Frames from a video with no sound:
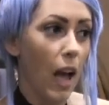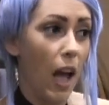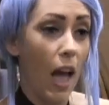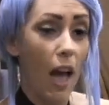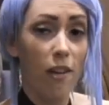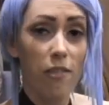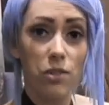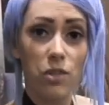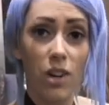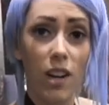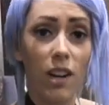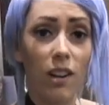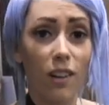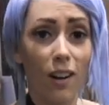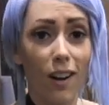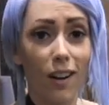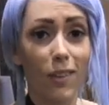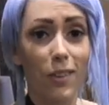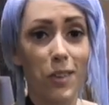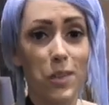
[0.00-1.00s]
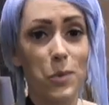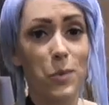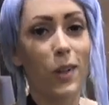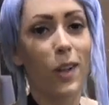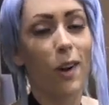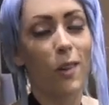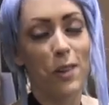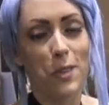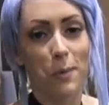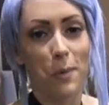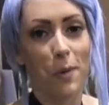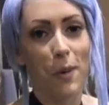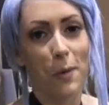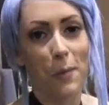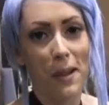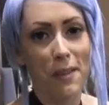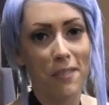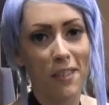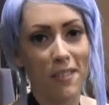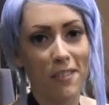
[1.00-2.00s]
Eltron Chronicles will always be one
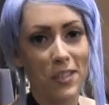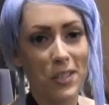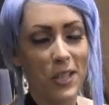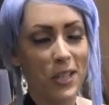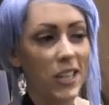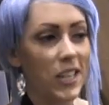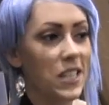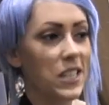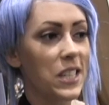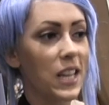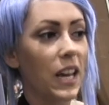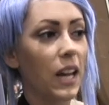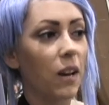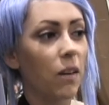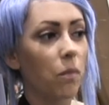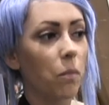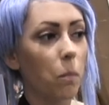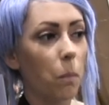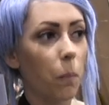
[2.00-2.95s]
of my favorite series, and